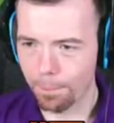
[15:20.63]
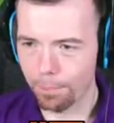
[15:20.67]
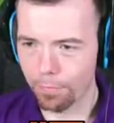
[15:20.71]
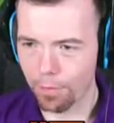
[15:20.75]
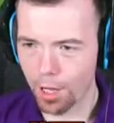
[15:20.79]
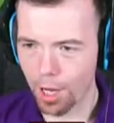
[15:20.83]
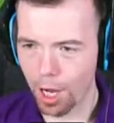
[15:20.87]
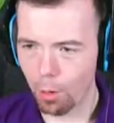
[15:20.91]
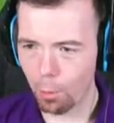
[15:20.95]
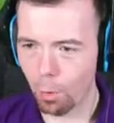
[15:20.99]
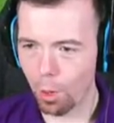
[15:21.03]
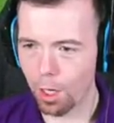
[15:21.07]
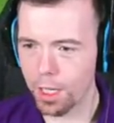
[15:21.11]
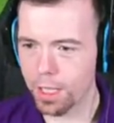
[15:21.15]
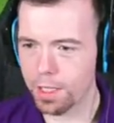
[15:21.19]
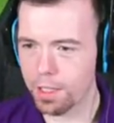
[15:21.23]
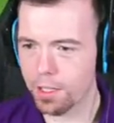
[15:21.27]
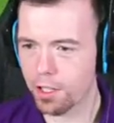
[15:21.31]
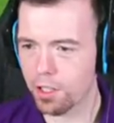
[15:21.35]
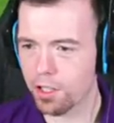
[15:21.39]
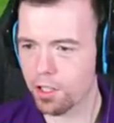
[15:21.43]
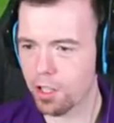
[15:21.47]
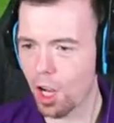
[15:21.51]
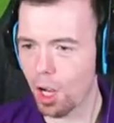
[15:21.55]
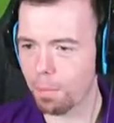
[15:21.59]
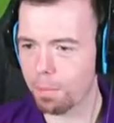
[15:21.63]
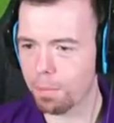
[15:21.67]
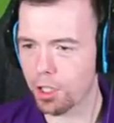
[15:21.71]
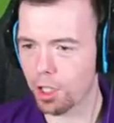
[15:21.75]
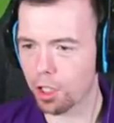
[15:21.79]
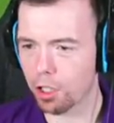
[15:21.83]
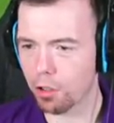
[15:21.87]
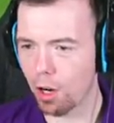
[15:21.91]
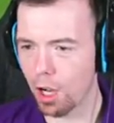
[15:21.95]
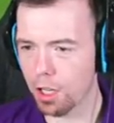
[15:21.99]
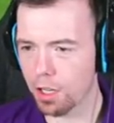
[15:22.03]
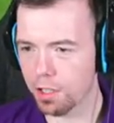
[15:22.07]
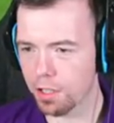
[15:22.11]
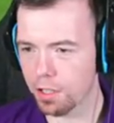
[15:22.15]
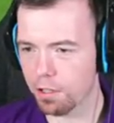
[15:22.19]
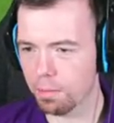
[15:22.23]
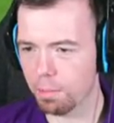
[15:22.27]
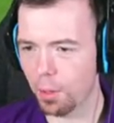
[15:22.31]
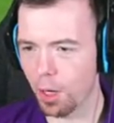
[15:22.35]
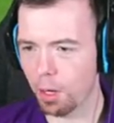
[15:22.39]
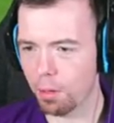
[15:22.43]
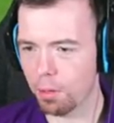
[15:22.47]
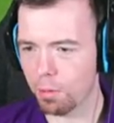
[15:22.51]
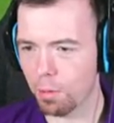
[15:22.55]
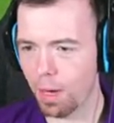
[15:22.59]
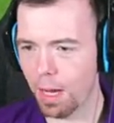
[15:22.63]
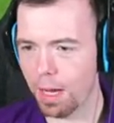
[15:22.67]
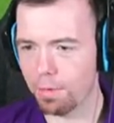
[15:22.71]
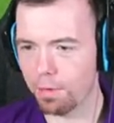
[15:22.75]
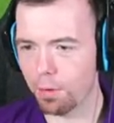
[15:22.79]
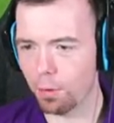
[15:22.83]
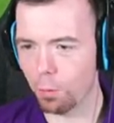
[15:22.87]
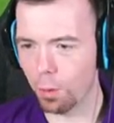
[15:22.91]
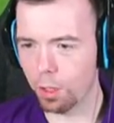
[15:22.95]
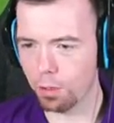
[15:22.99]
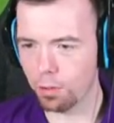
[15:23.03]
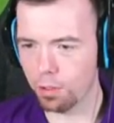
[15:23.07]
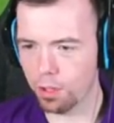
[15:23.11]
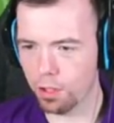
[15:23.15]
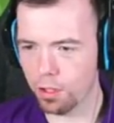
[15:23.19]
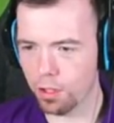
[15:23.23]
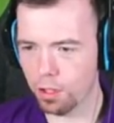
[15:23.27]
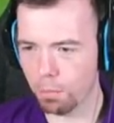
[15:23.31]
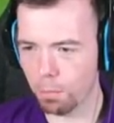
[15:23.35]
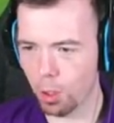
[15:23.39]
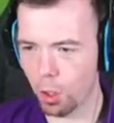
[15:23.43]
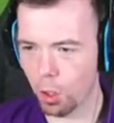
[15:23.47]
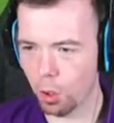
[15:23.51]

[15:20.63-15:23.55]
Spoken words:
I wanted to stop to cross, but I was waiting for Wilson to move.